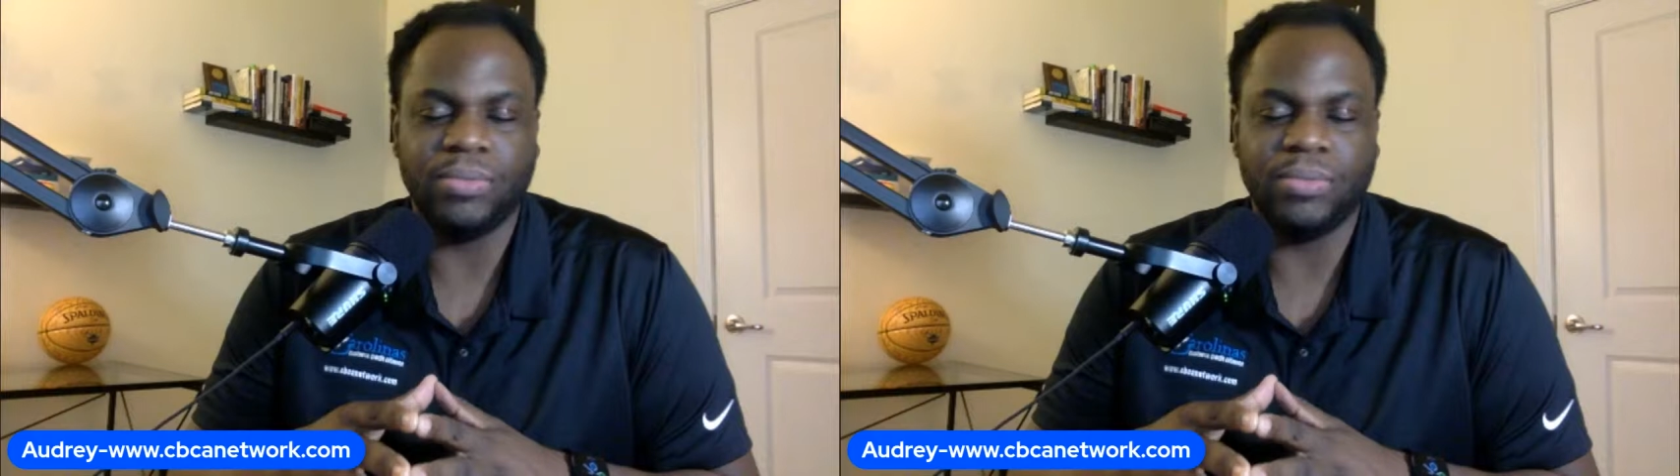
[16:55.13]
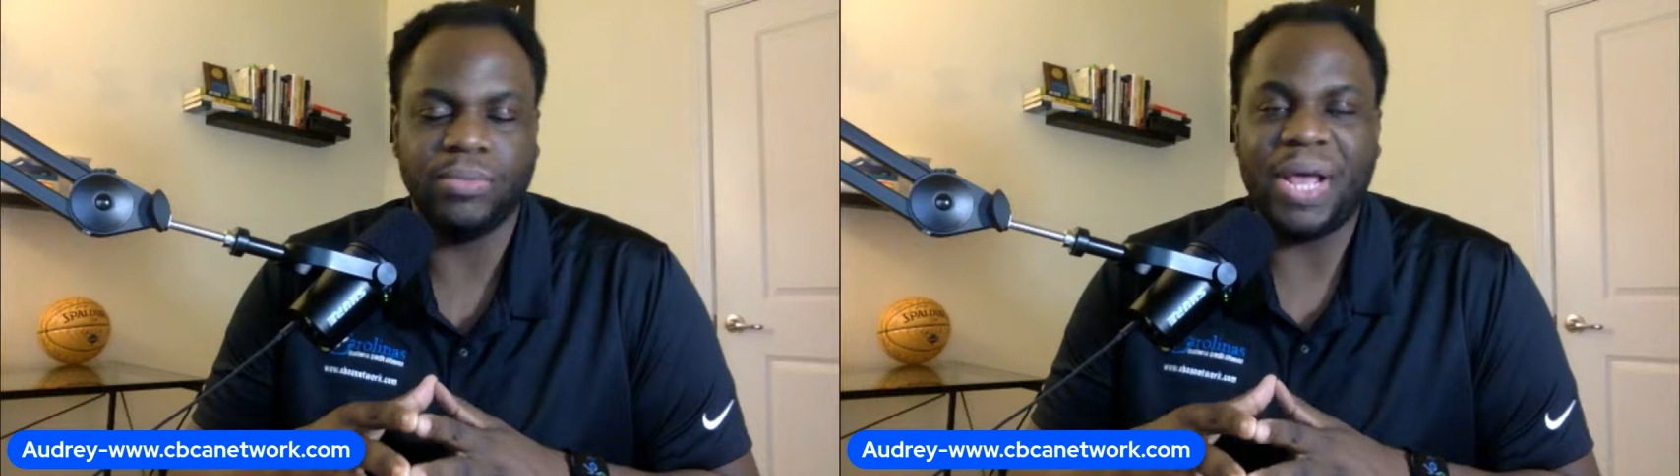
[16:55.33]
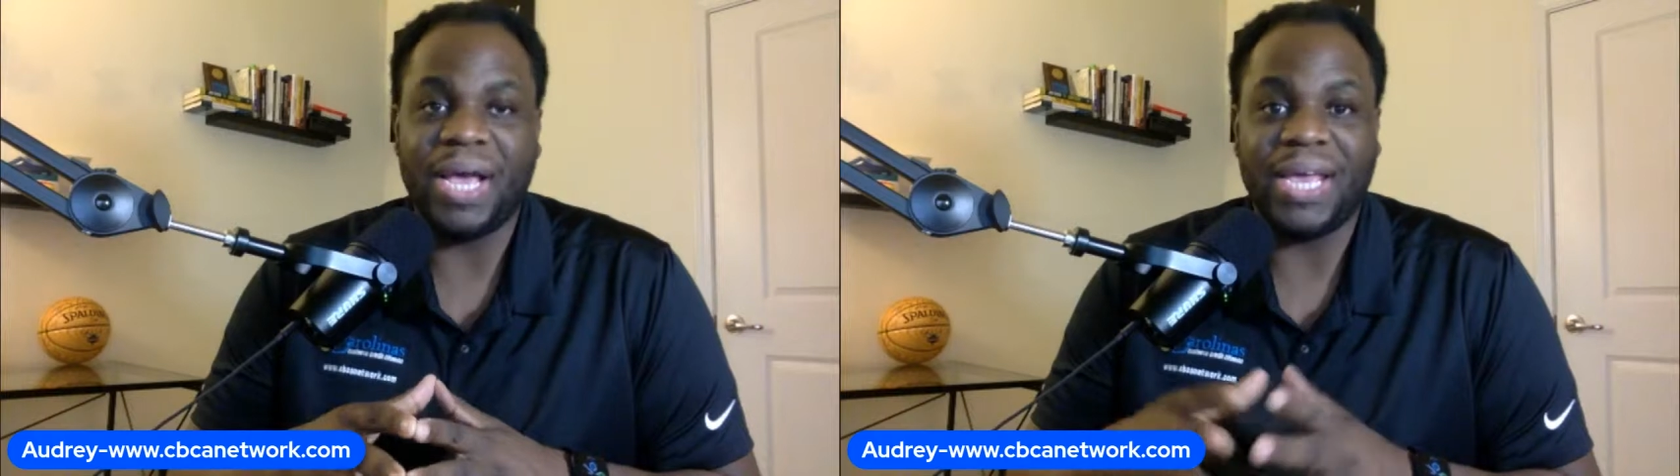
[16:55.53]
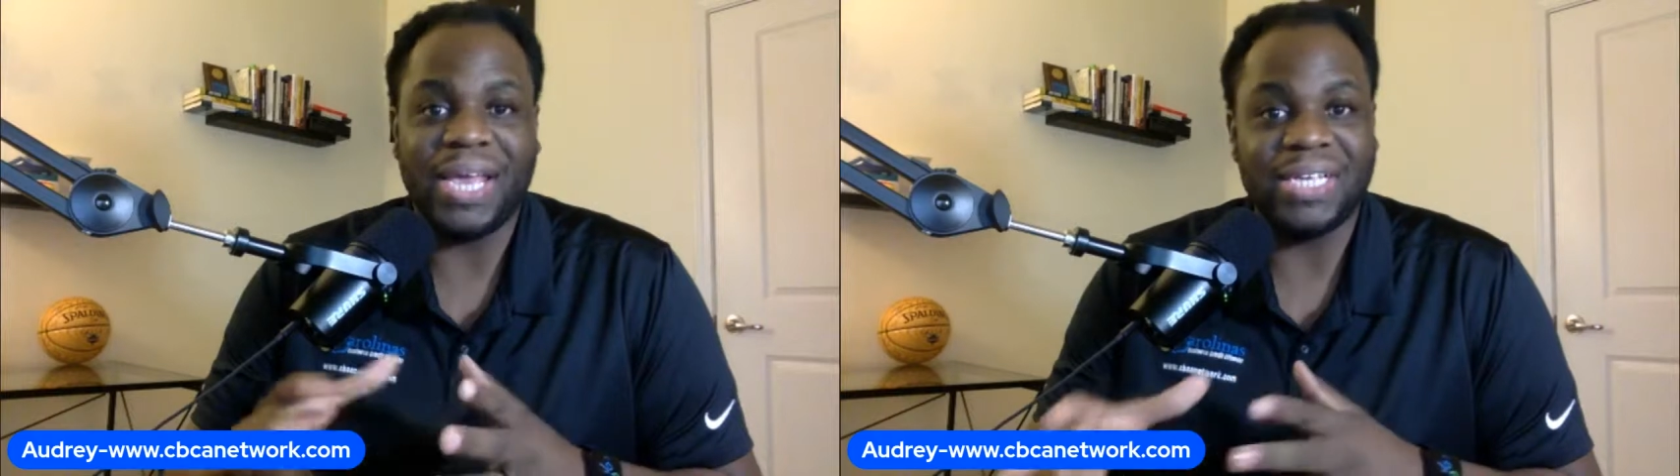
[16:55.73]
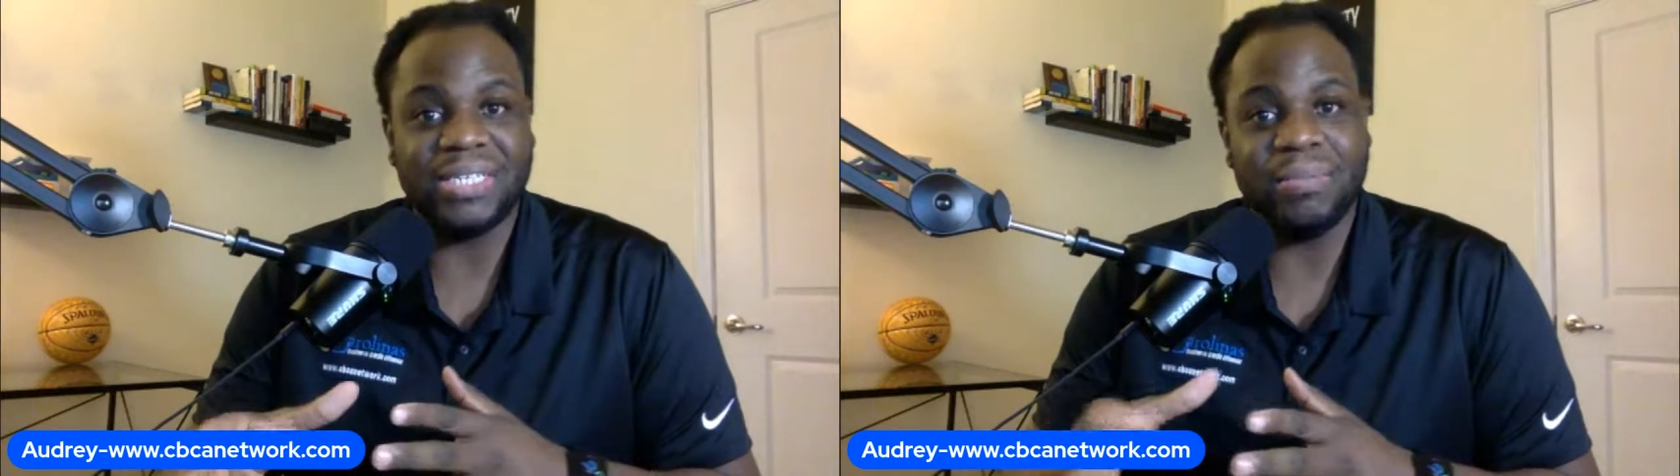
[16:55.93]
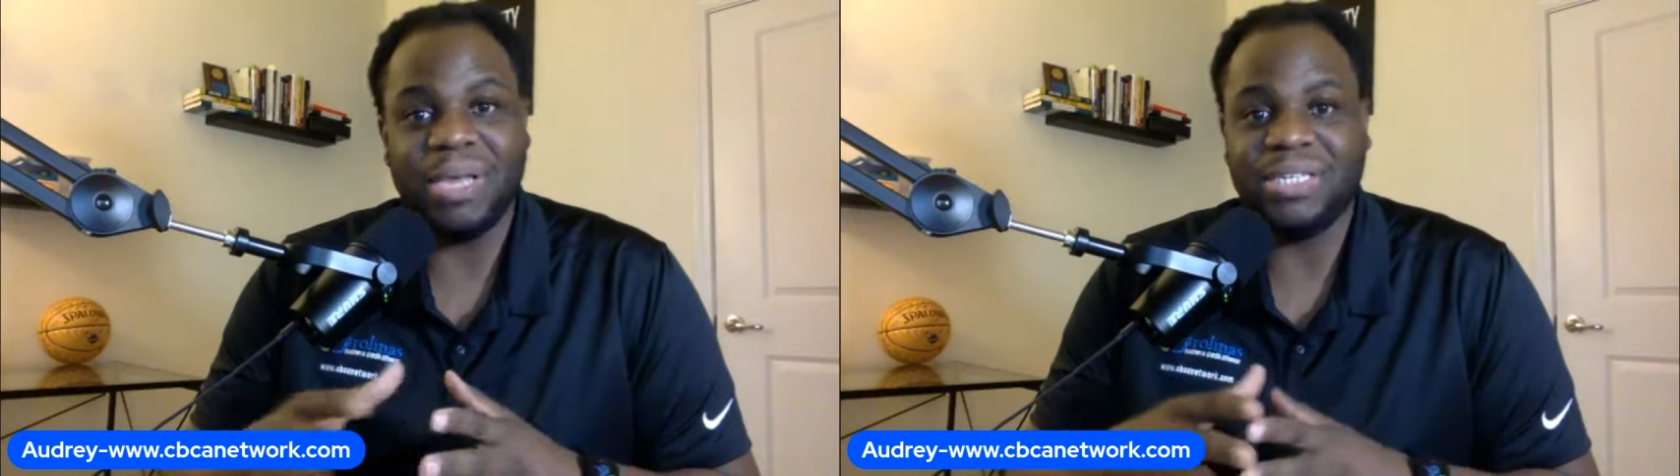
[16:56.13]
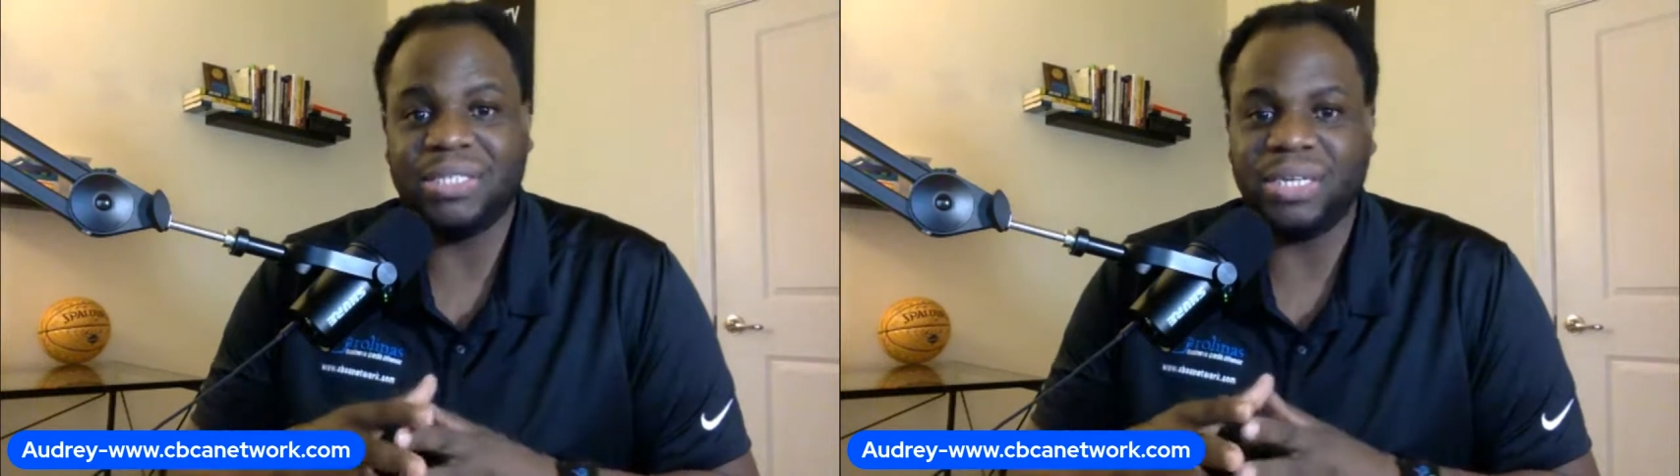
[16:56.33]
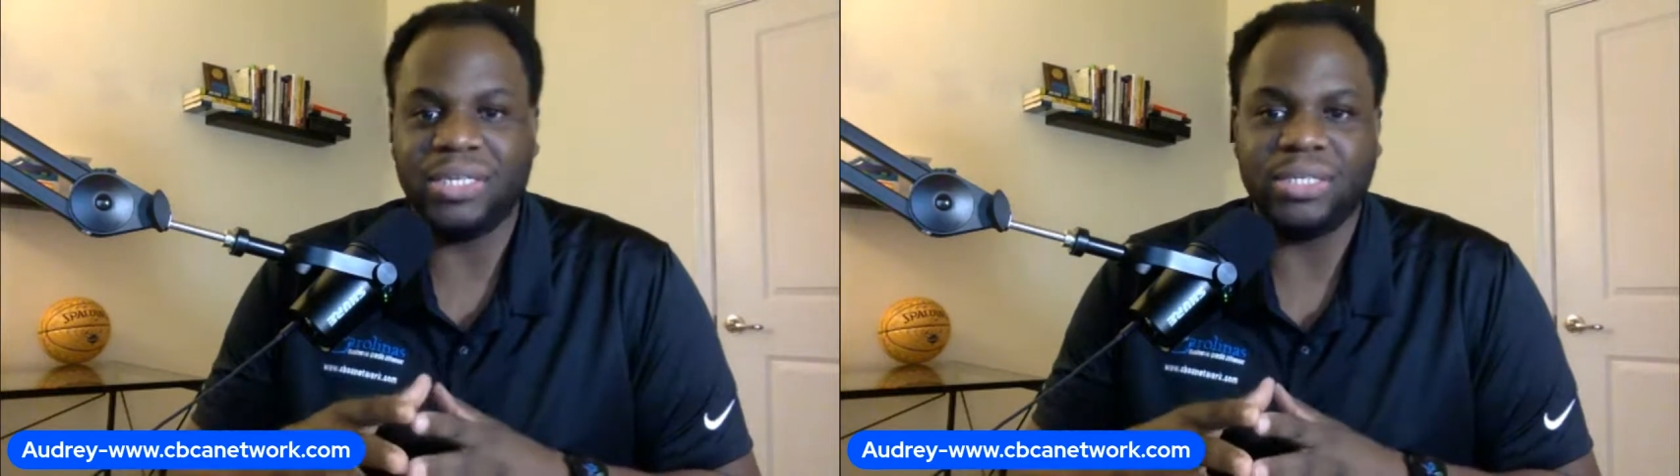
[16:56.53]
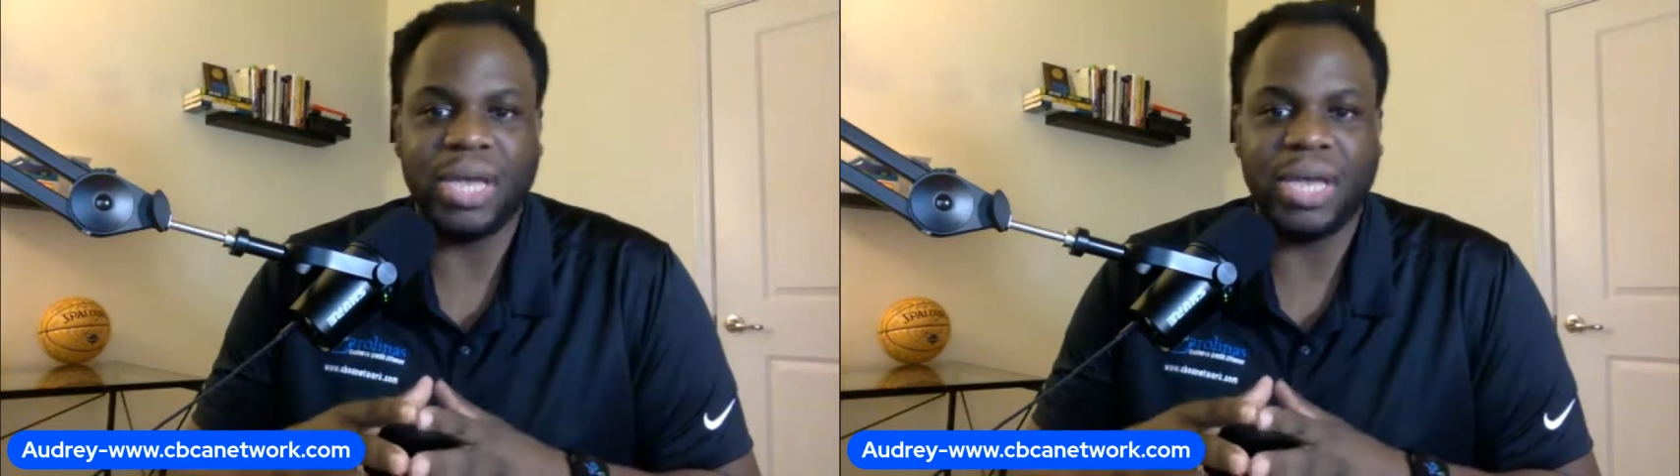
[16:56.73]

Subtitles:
I mean, I guess it makes sense.